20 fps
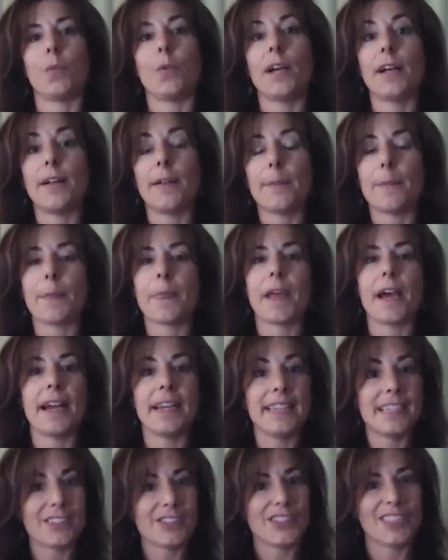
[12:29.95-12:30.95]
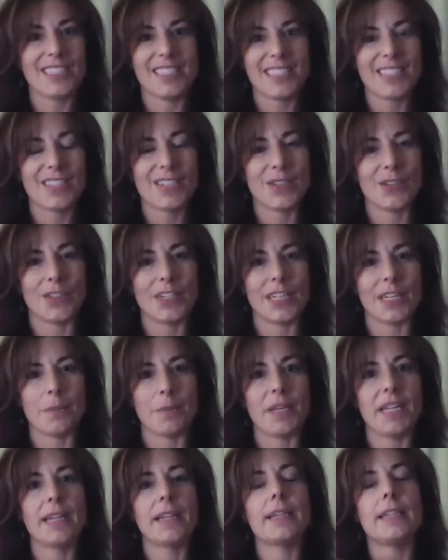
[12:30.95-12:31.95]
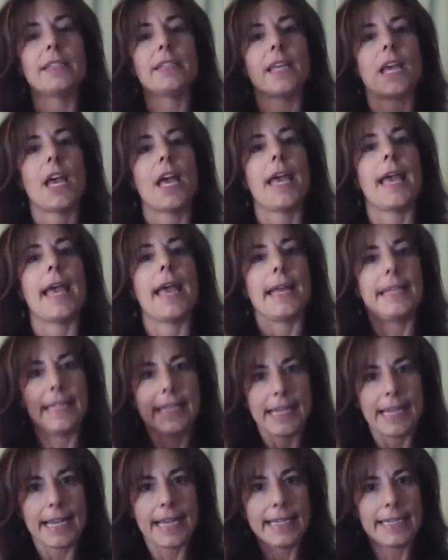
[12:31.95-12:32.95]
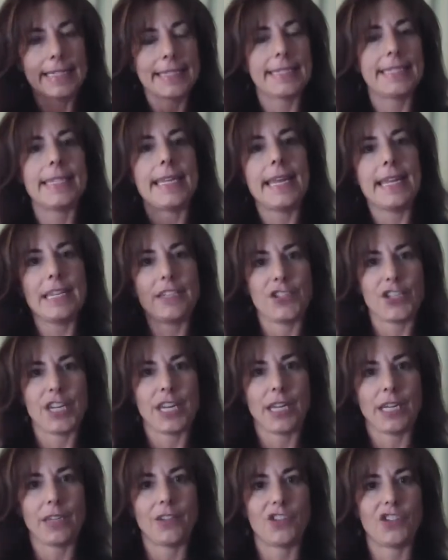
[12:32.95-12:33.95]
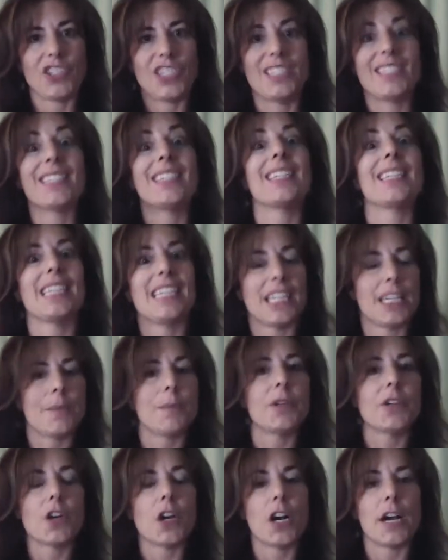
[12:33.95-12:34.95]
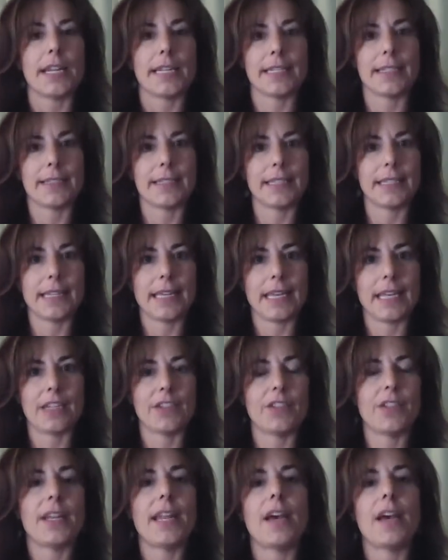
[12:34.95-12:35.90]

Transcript: Well, I actually disagree, because any kind of state change is going to keep your audience engaged.